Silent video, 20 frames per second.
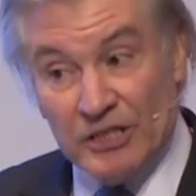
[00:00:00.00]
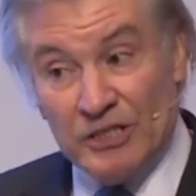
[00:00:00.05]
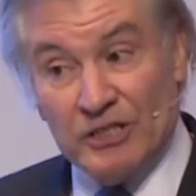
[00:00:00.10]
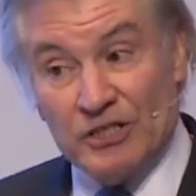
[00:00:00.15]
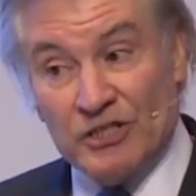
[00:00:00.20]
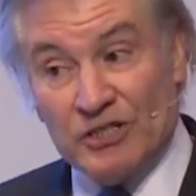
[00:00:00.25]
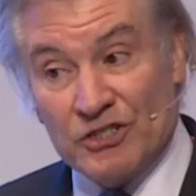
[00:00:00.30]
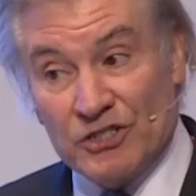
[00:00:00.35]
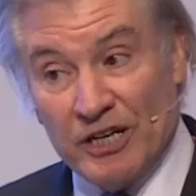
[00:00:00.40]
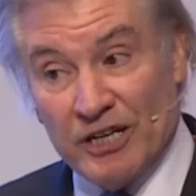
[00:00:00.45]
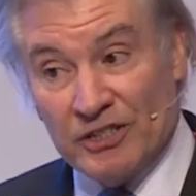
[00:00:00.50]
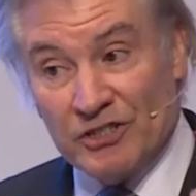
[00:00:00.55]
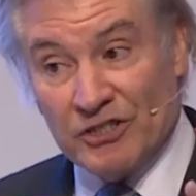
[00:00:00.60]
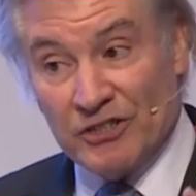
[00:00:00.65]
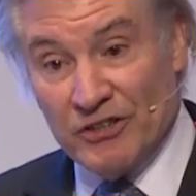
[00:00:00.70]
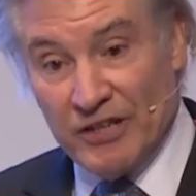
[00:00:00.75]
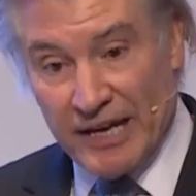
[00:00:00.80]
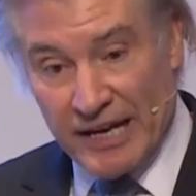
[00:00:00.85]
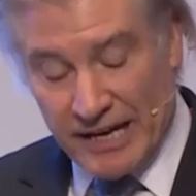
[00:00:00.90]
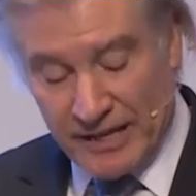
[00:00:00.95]
such
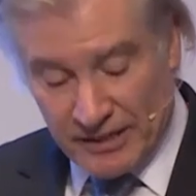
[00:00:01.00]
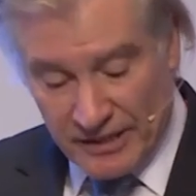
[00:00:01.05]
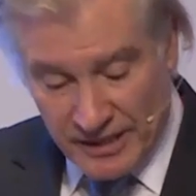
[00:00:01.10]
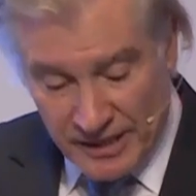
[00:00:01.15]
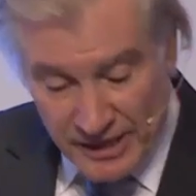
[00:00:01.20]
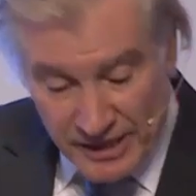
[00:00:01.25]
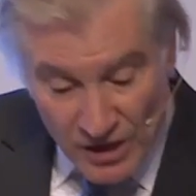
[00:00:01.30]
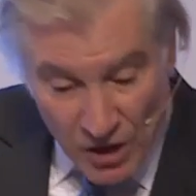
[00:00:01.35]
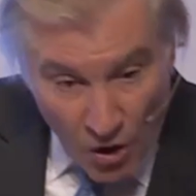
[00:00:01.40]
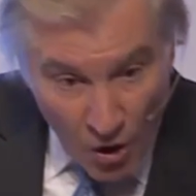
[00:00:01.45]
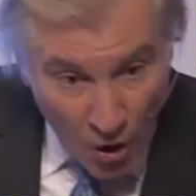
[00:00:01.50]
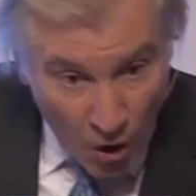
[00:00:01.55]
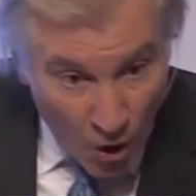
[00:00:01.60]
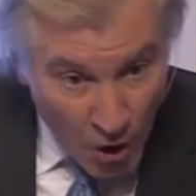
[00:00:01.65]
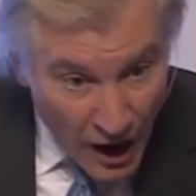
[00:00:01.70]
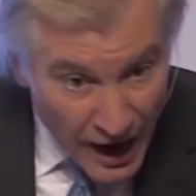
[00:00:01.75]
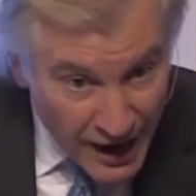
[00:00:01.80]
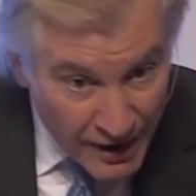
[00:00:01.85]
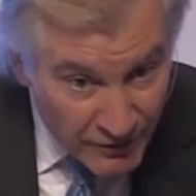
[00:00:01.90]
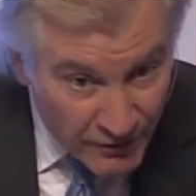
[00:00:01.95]
that
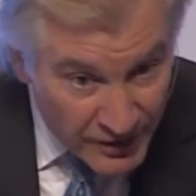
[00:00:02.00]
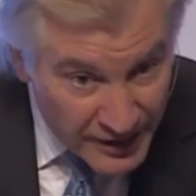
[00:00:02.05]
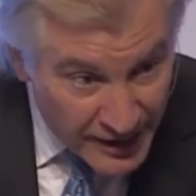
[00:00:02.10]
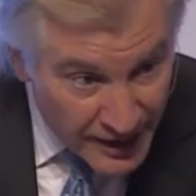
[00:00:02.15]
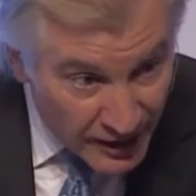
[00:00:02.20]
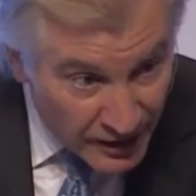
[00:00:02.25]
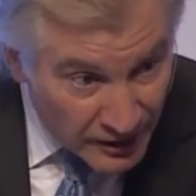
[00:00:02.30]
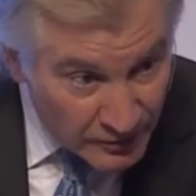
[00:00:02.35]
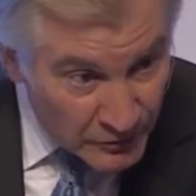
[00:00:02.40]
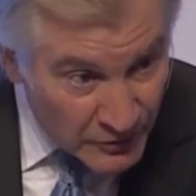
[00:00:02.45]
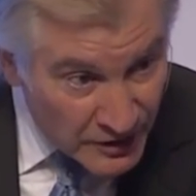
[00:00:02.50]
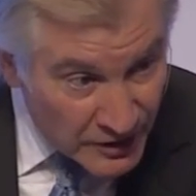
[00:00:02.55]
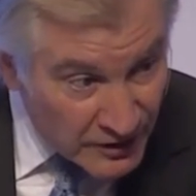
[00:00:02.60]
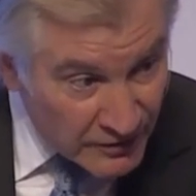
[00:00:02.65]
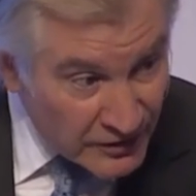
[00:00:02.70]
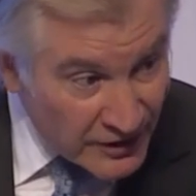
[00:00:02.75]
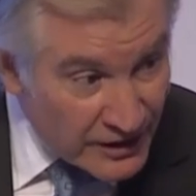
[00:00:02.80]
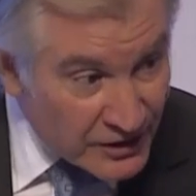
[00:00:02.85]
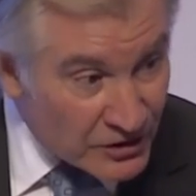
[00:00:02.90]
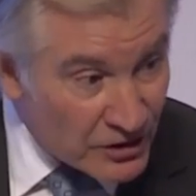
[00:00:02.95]
every element of
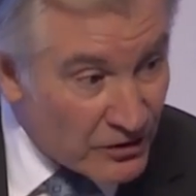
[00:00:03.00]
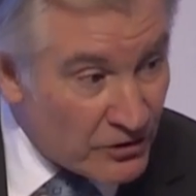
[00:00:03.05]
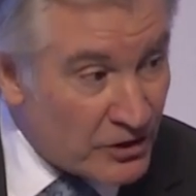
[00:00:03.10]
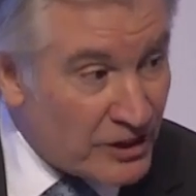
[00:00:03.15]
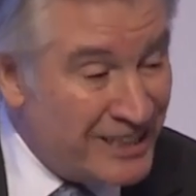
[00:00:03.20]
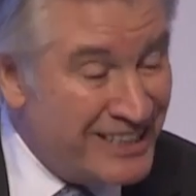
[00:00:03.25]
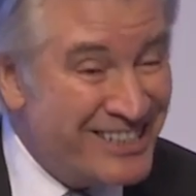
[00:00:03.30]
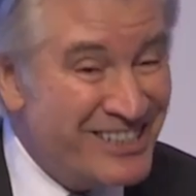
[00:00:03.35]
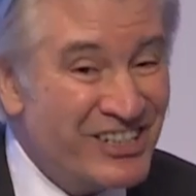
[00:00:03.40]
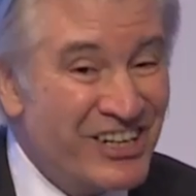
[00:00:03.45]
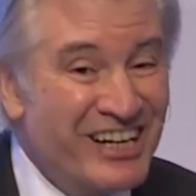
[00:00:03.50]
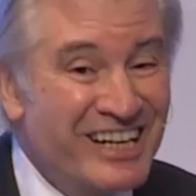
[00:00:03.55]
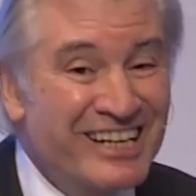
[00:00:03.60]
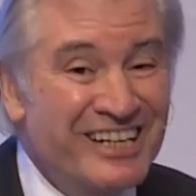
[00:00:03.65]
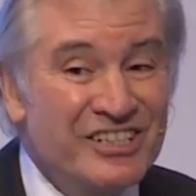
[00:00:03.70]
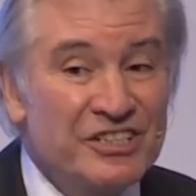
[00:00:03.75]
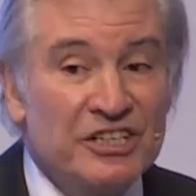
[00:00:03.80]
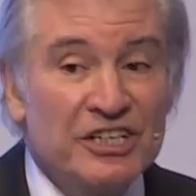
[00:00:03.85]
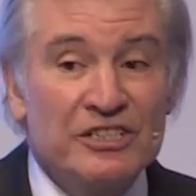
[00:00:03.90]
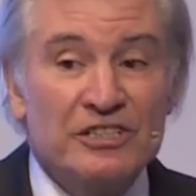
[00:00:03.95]
each other can
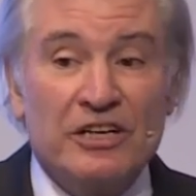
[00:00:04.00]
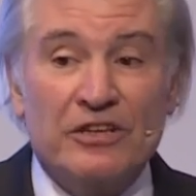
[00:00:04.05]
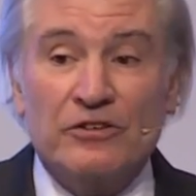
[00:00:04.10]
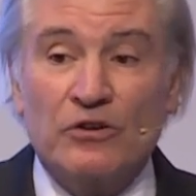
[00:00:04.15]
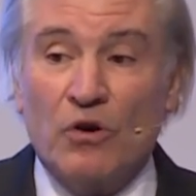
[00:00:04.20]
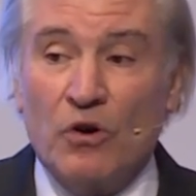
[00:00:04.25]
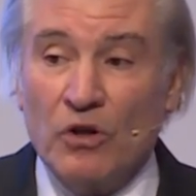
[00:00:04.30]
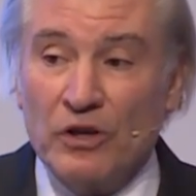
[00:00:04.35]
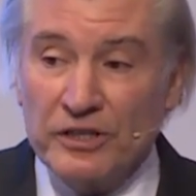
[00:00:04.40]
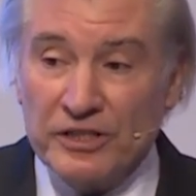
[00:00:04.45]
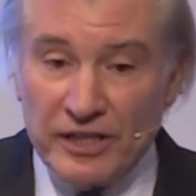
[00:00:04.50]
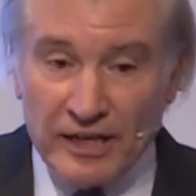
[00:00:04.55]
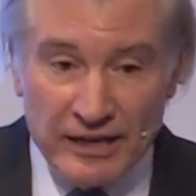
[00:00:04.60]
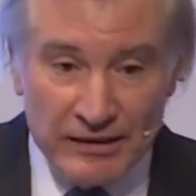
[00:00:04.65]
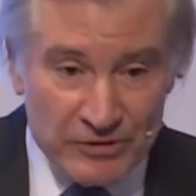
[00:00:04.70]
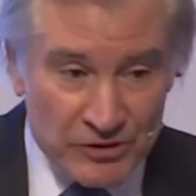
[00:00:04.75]
change each other all the time.